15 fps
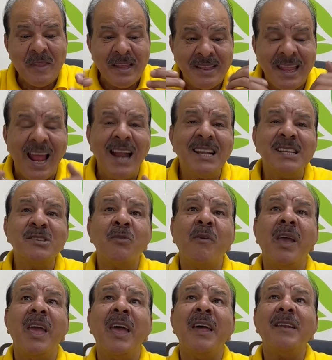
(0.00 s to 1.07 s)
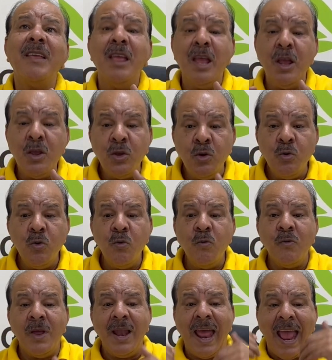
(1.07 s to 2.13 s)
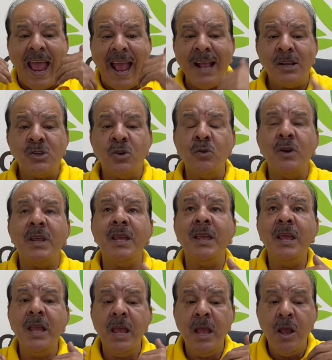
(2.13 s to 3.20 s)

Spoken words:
that is where you will actually